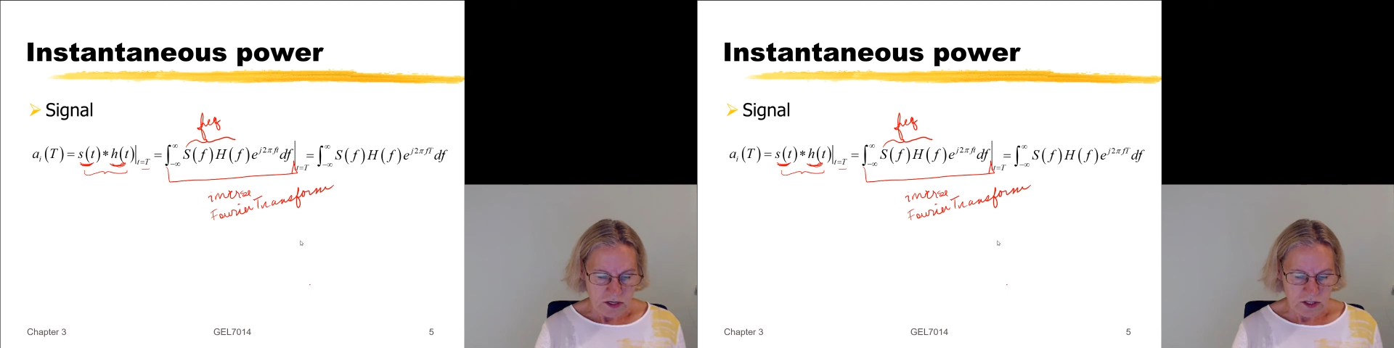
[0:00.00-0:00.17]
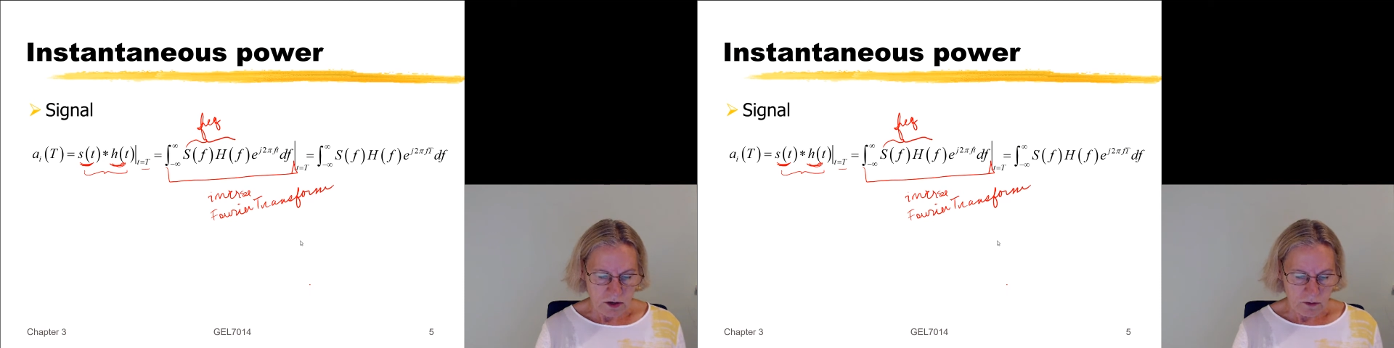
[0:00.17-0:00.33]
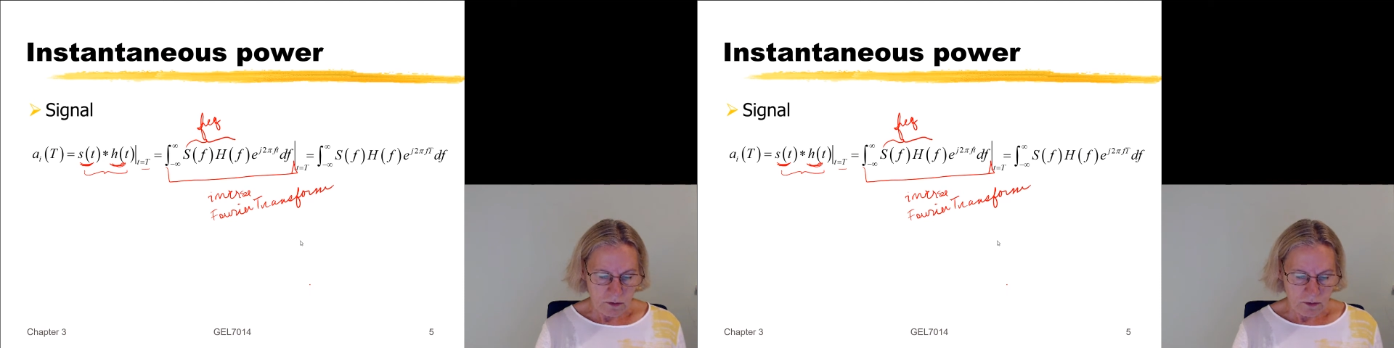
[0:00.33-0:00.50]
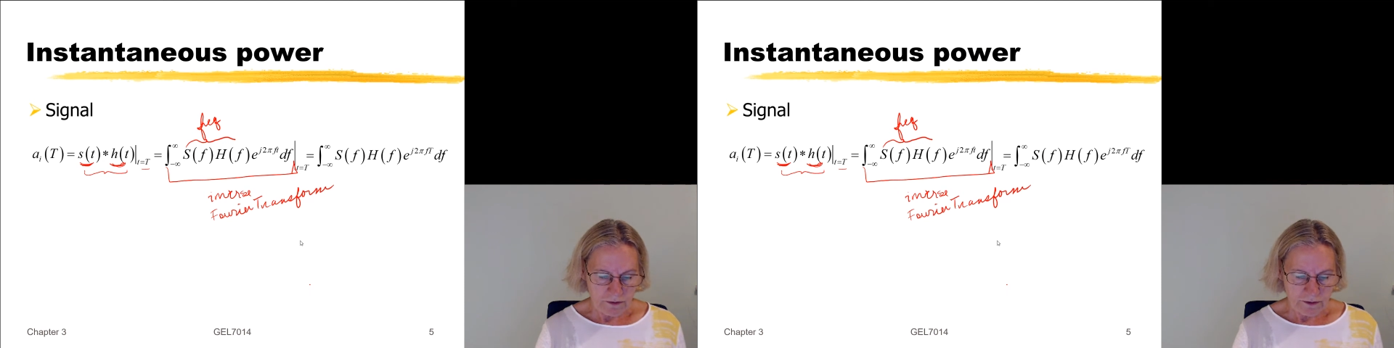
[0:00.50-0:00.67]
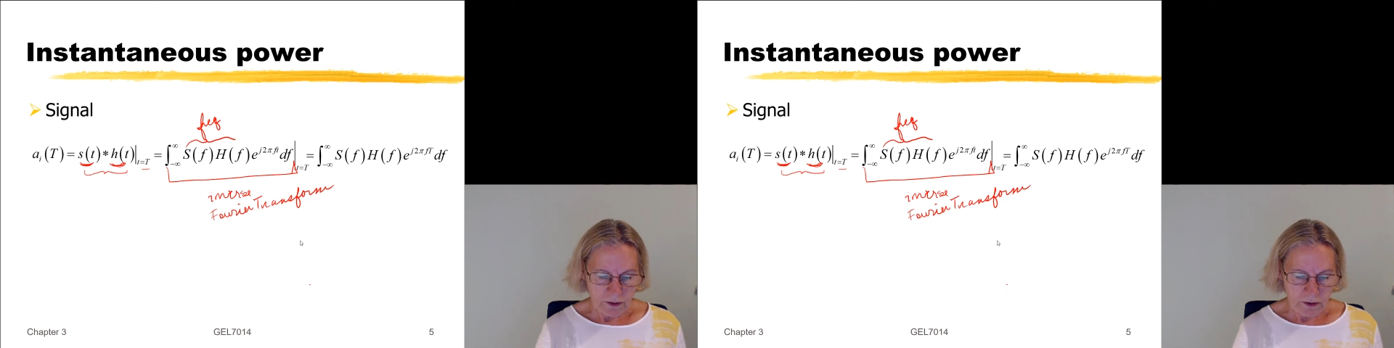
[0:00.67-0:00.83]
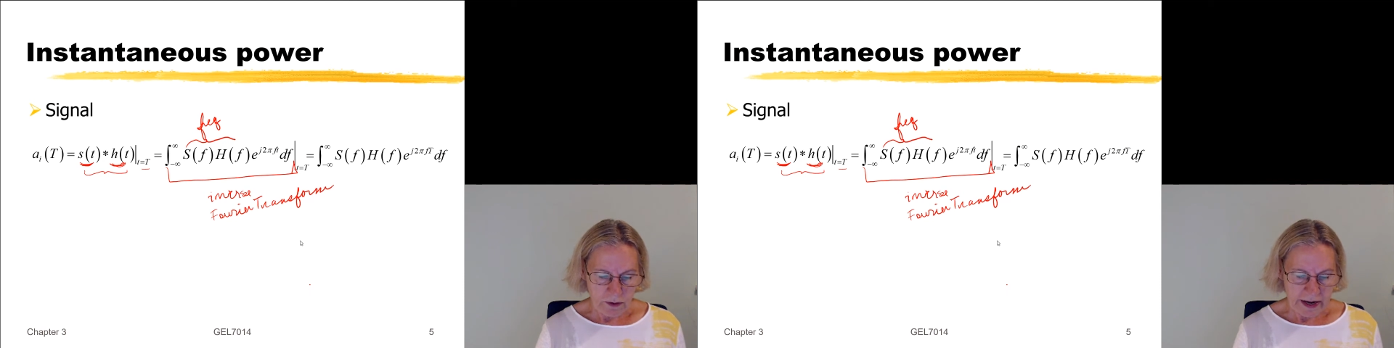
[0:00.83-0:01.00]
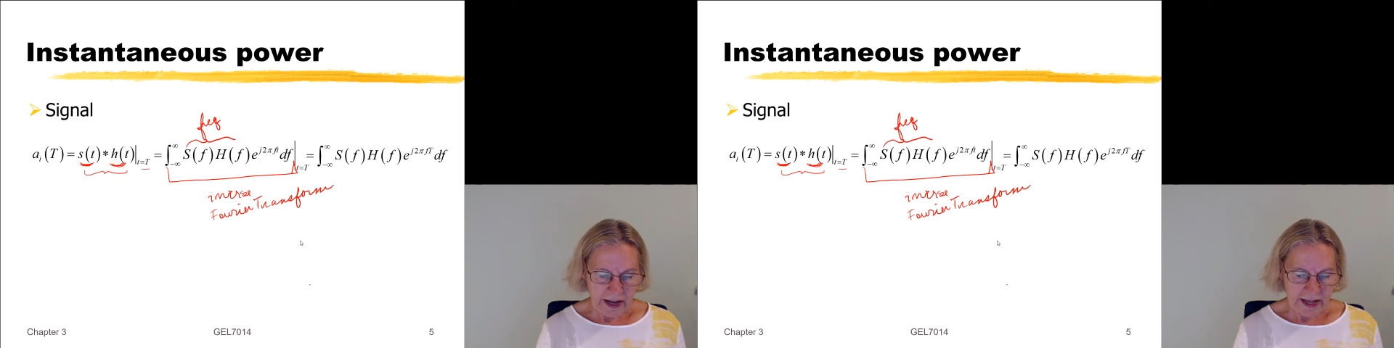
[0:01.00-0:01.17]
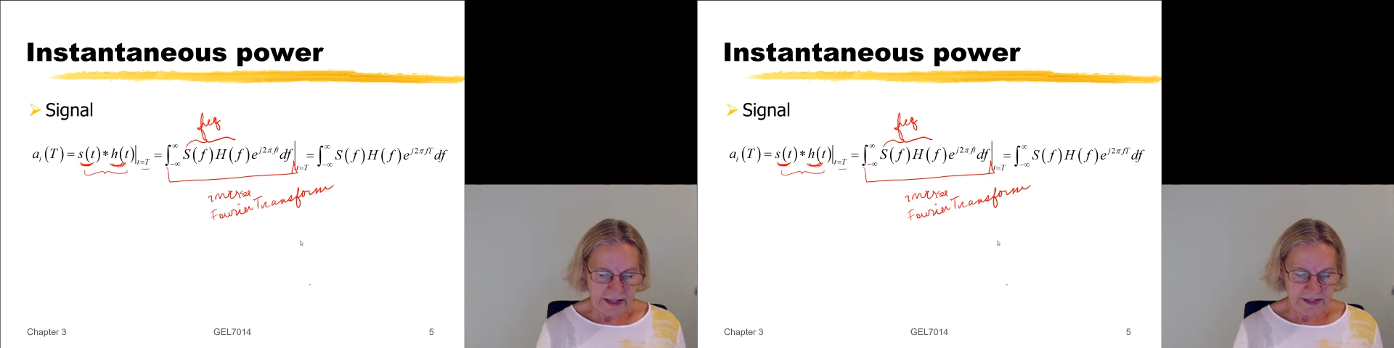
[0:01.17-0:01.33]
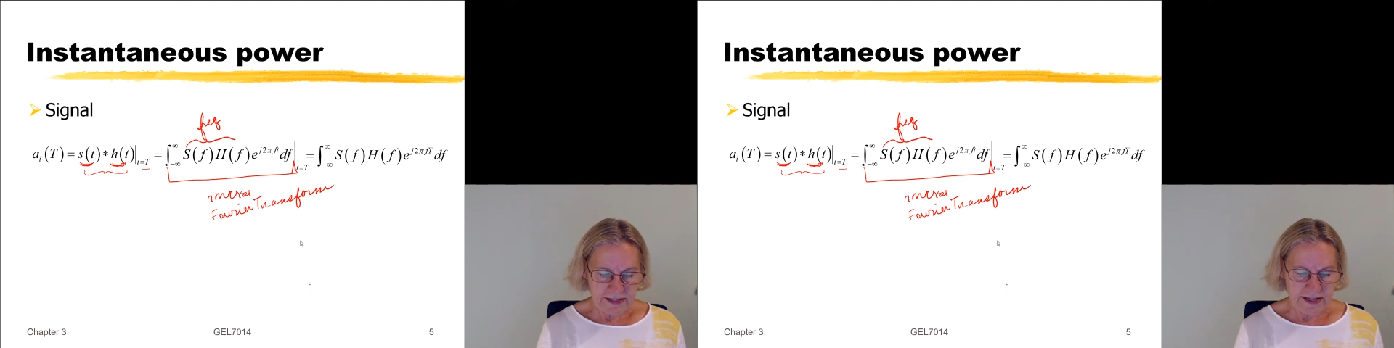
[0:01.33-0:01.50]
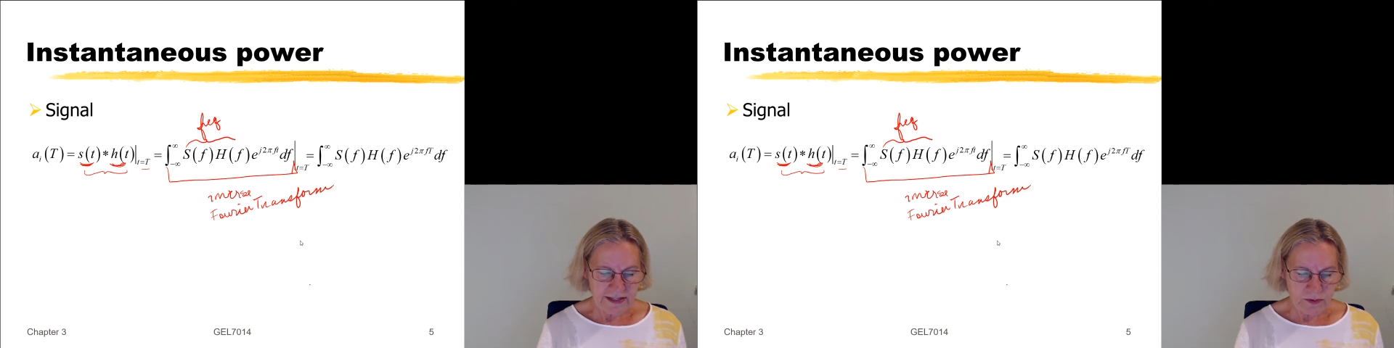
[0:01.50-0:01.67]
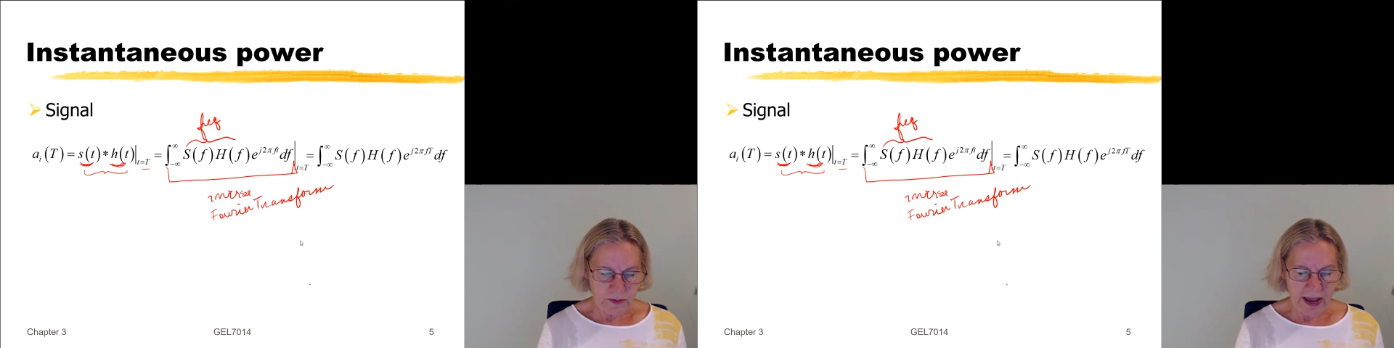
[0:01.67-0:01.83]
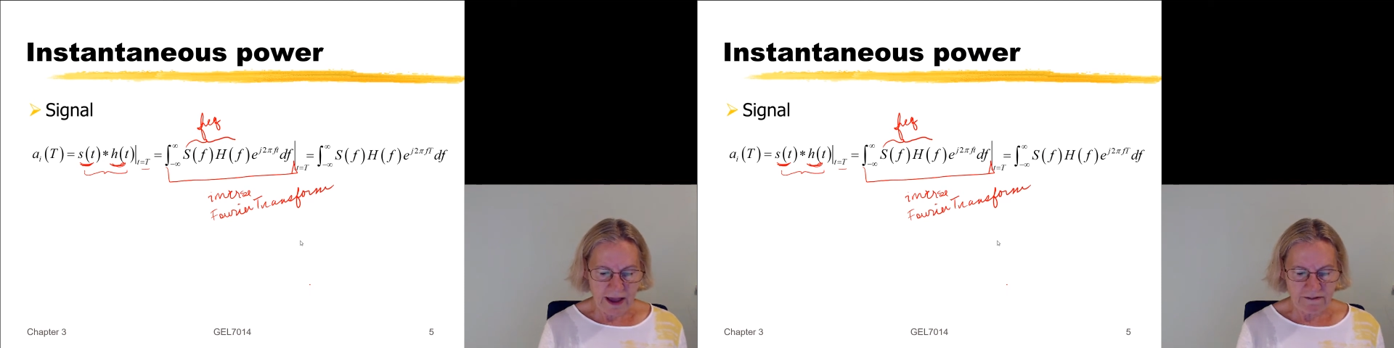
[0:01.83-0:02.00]
So for instance,
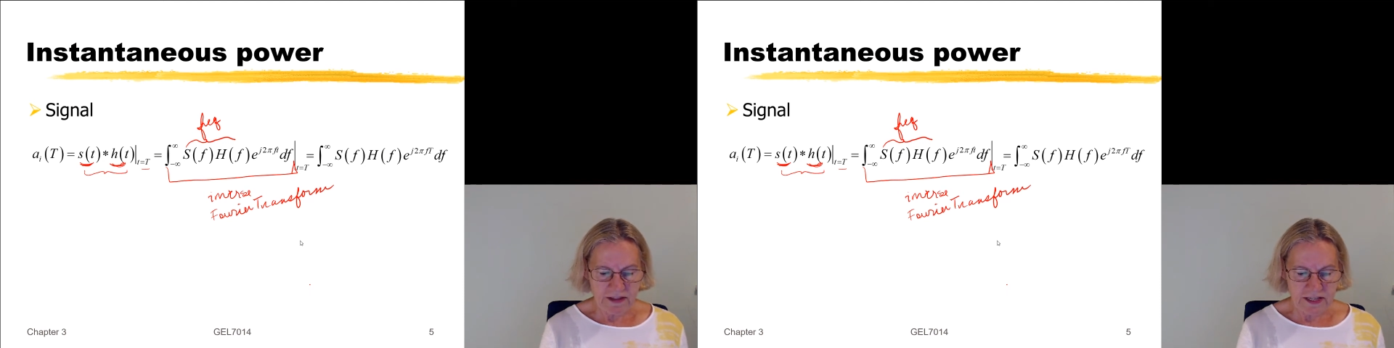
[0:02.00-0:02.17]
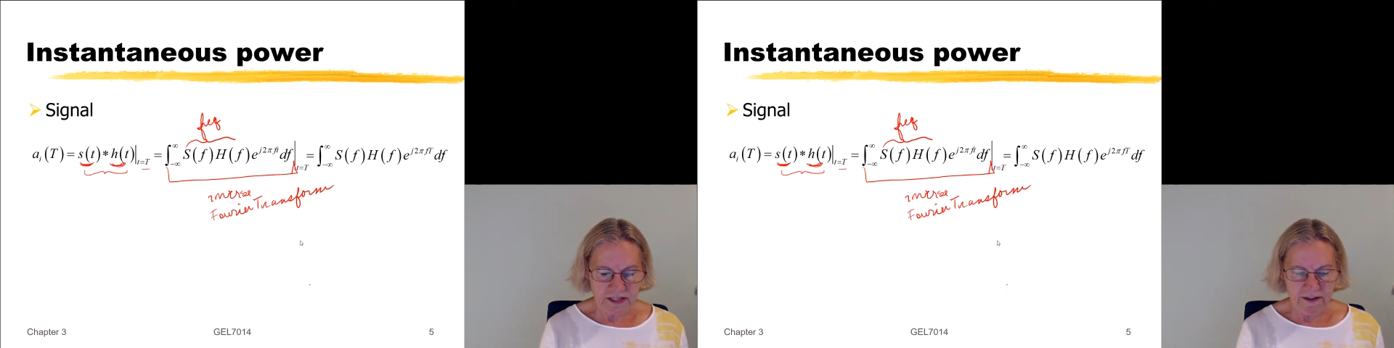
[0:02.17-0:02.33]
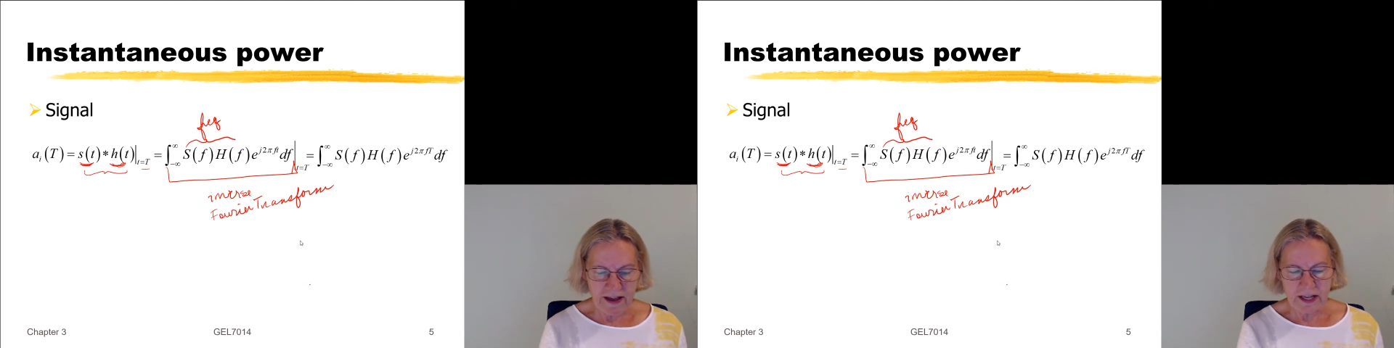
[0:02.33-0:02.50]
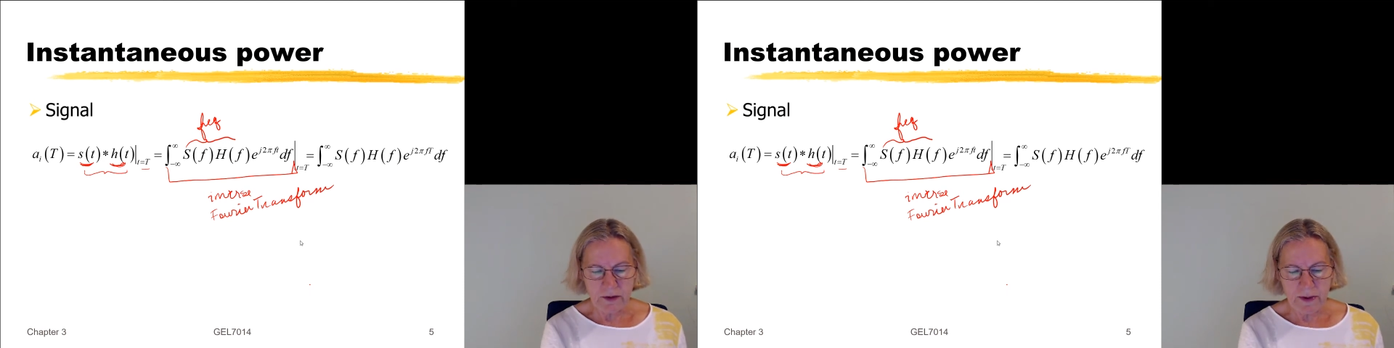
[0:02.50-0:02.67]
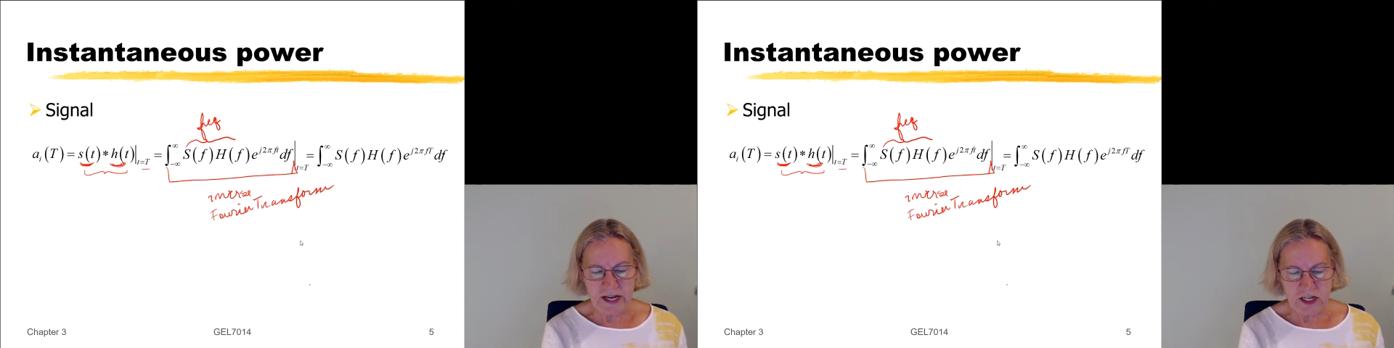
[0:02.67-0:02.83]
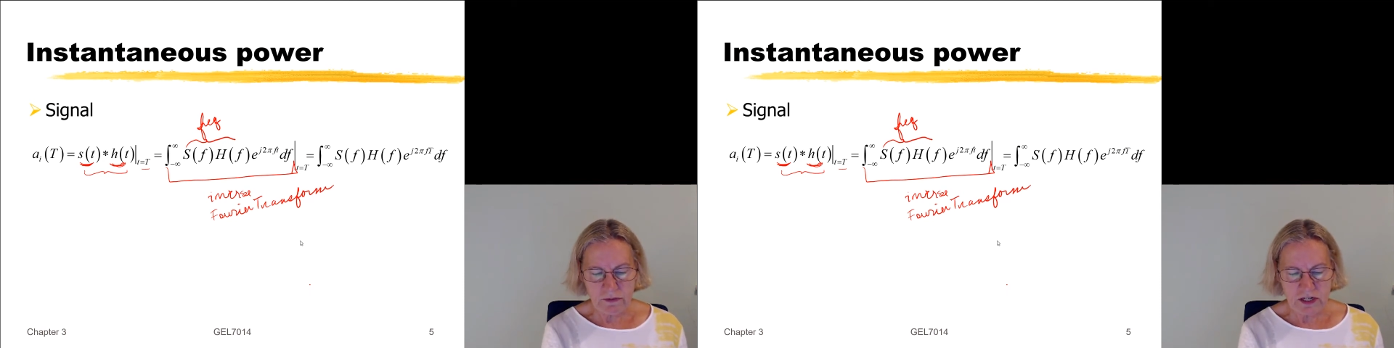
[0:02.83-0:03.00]
we have this evaluation,